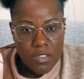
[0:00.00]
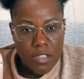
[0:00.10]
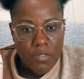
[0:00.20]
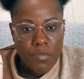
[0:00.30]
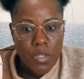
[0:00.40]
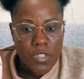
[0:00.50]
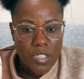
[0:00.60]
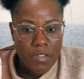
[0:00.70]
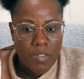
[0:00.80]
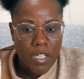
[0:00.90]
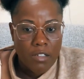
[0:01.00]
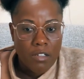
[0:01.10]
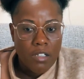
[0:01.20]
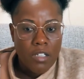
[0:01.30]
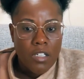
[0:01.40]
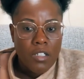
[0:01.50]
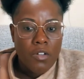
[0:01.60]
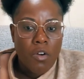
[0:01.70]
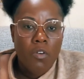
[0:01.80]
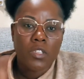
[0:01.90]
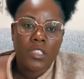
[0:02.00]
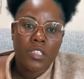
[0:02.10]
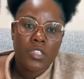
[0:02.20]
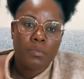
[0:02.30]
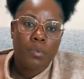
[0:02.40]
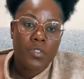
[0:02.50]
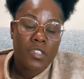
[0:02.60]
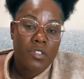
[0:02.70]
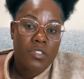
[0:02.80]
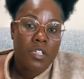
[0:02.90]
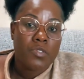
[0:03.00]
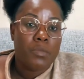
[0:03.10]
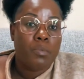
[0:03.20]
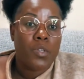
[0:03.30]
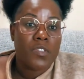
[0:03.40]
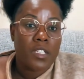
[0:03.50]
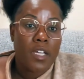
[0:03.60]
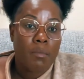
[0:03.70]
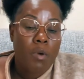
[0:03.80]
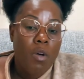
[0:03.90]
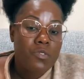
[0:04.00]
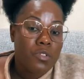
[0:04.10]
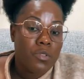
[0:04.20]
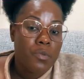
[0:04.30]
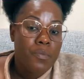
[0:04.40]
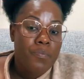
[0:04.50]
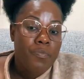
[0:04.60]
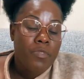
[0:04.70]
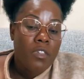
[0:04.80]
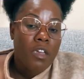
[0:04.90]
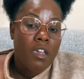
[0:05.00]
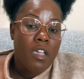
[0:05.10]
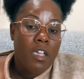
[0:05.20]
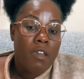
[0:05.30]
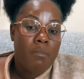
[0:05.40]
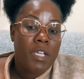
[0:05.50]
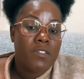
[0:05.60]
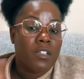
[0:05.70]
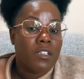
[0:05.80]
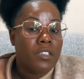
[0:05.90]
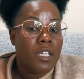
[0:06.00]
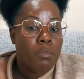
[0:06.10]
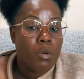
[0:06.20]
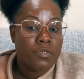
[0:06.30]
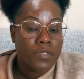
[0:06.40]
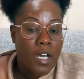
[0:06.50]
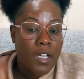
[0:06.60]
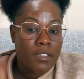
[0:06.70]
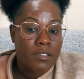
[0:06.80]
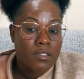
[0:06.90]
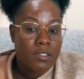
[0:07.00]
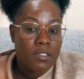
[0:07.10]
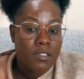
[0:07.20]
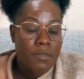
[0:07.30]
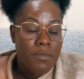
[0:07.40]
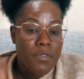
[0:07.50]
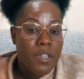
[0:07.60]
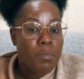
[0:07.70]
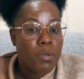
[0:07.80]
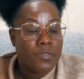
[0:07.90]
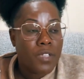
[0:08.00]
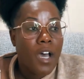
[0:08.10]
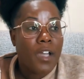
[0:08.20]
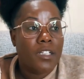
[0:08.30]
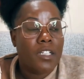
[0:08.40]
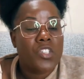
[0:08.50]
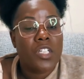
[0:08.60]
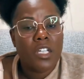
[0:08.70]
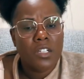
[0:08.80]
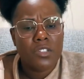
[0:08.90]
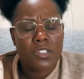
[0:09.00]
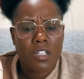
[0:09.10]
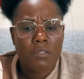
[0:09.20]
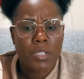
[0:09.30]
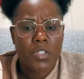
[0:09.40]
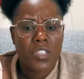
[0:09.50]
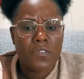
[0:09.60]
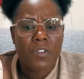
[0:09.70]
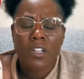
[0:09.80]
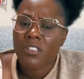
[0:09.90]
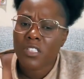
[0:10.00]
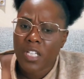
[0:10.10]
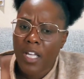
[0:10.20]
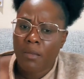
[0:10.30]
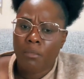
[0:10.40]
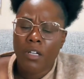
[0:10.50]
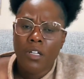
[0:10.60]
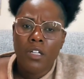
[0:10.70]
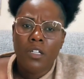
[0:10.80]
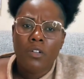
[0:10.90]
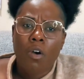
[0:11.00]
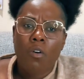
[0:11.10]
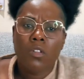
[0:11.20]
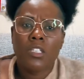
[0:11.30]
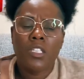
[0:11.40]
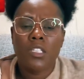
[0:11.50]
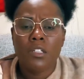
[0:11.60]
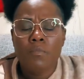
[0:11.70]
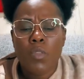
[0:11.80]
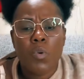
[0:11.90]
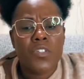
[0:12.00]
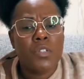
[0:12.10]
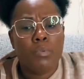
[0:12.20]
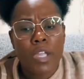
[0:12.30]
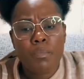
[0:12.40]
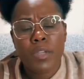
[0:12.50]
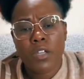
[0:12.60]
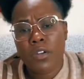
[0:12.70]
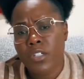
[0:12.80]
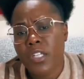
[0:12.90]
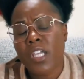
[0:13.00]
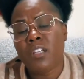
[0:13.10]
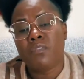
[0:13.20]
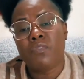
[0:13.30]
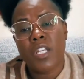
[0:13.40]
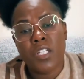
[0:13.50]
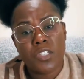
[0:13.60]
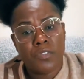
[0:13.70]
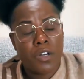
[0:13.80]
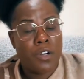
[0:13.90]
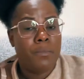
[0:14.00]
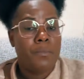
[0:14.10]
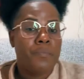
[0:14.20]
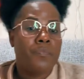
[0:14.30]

That's the unfortunate thing. Not only did she poison herself, she poisoned him also. And basically, they both died. They both died, and she killed herself because she felt ashamed. Not only was he raping her, taking advantage of her,